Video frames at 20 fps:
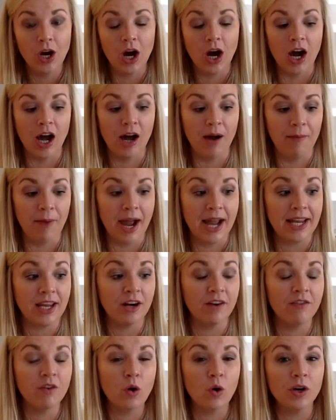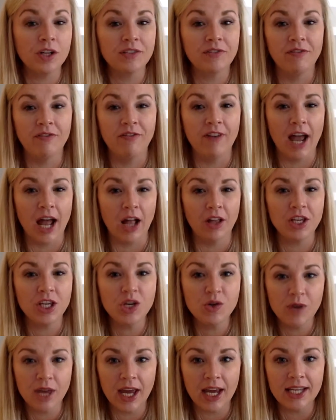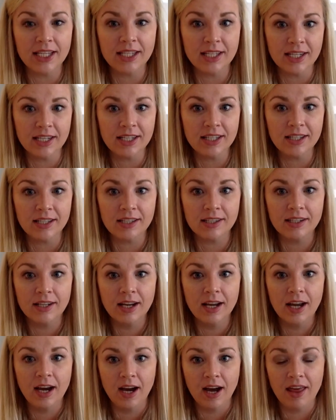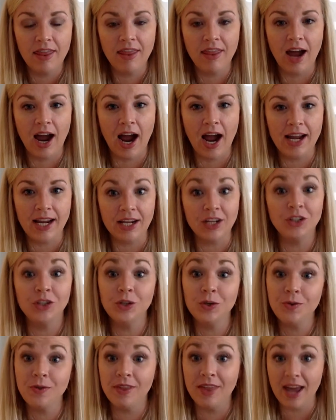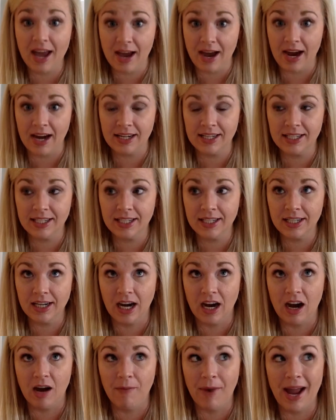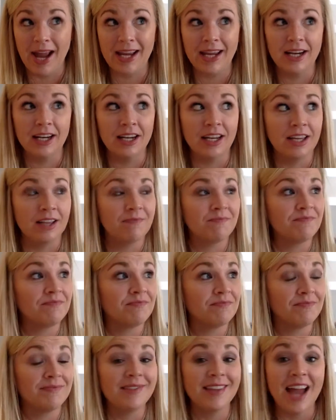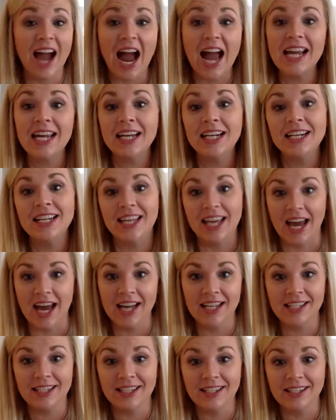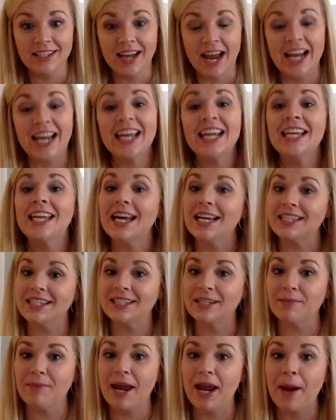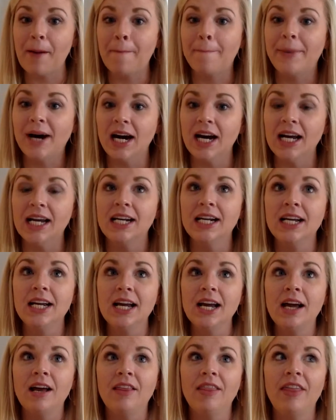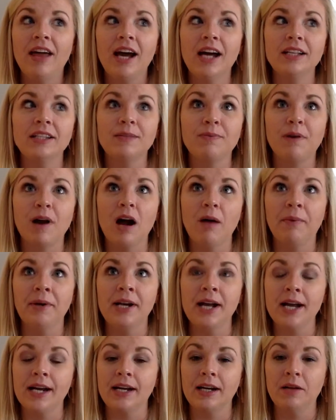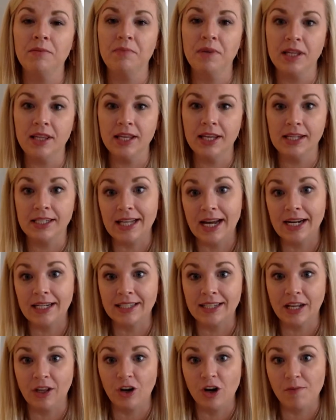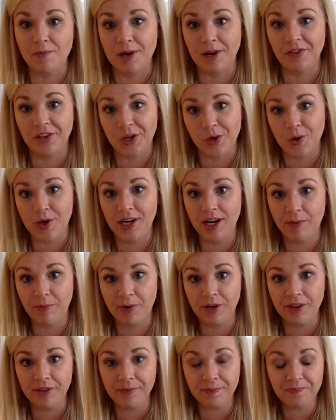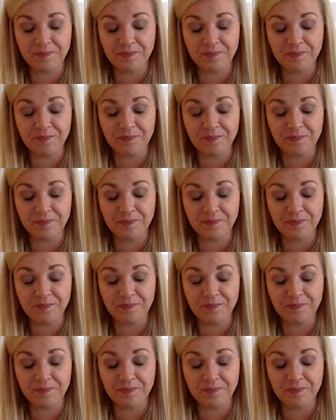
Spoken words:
I can, of course, value cases. I can do that. I can guess. I can guesstimate, but that's probably not going to be the exact dollar amount that you end up with.